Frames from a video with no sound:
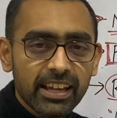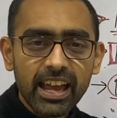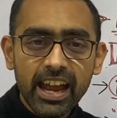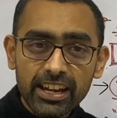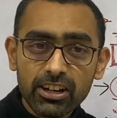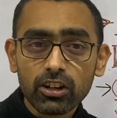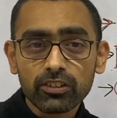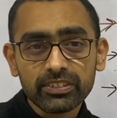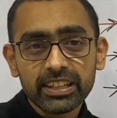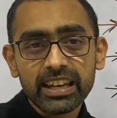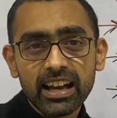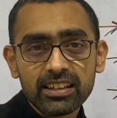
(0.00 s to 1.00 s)
end of
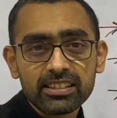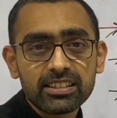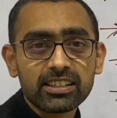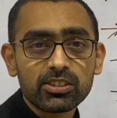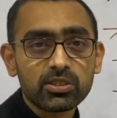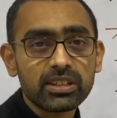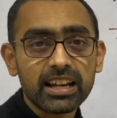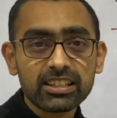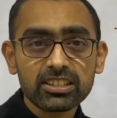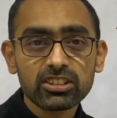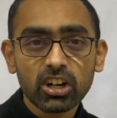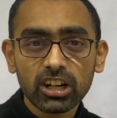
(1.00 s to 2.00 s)
the answer. So
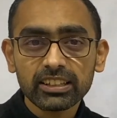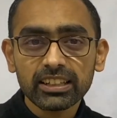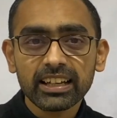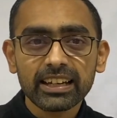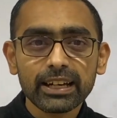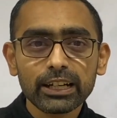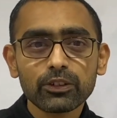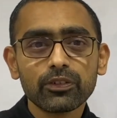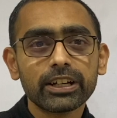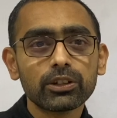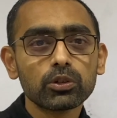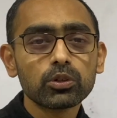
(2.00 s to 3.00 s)
that's not the correct
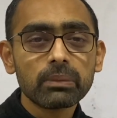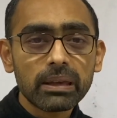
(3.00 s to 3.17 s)
way to do.